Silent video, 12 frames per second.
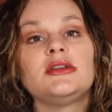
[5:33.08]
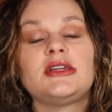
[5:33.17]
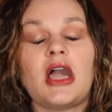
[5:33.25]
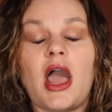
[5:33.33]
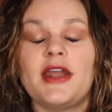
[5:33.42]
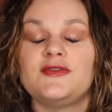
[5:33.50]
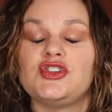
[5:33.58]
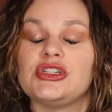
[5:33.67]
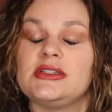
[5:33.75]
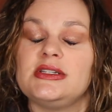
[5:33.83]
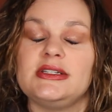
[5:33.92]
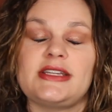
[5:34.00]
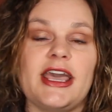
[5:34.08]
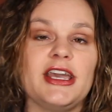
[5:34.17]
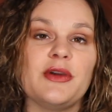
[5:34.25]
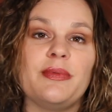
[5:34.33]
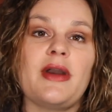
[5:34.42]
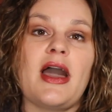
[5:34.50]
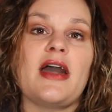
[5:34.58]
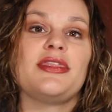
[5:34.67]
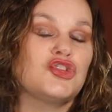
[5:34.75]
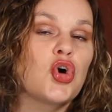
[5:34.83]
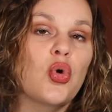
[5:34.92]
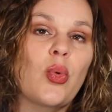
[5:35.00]
kind of just take a breath,
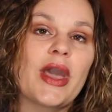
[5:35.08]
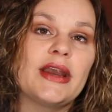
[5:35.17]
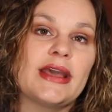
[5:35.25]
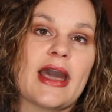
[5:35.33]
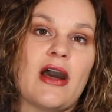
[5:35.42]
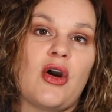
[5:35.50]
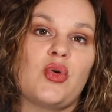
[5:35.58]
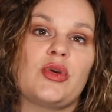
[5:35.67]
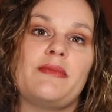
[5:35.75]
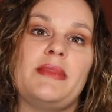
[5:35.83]
slow way down,